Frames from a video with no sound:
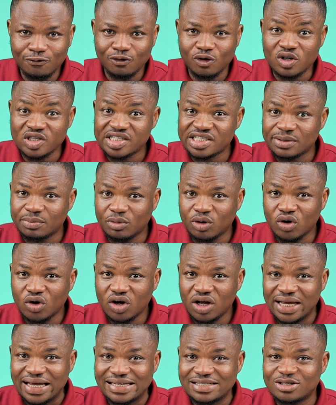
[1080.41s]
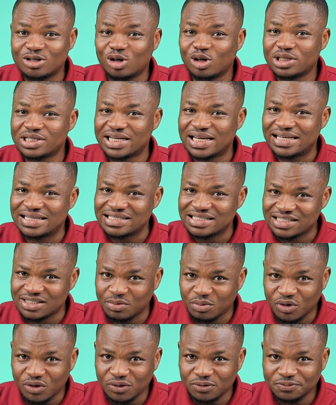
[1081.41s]
of osibo is not
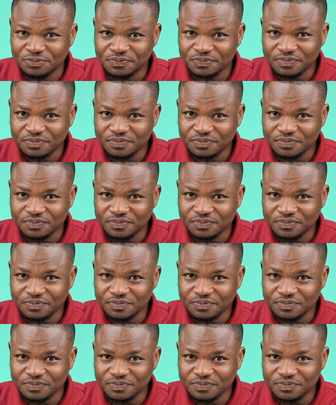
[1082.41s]
insibo.